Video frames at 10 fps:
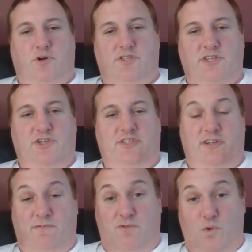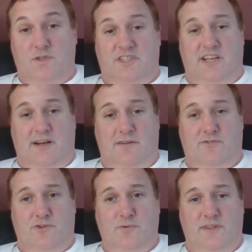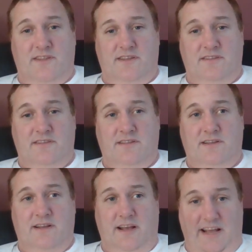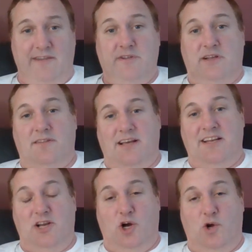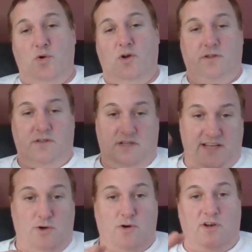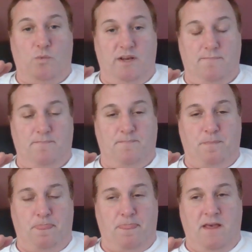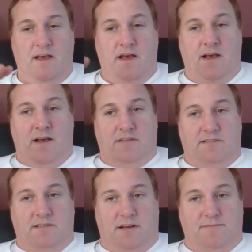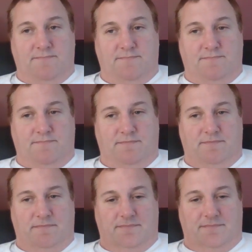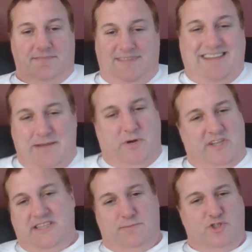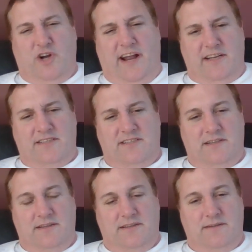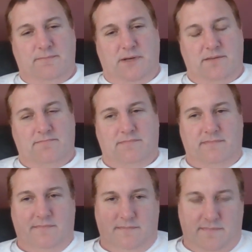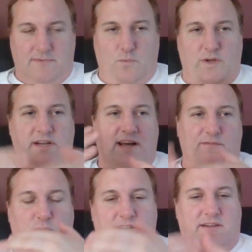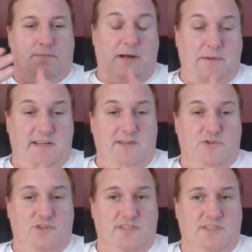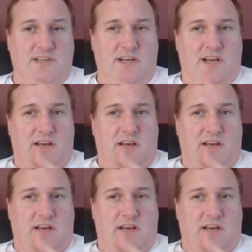prosecution are forced to go through with this, even though they know that they're not going to win. So, and that might seem strange, but when you have one in the public interest,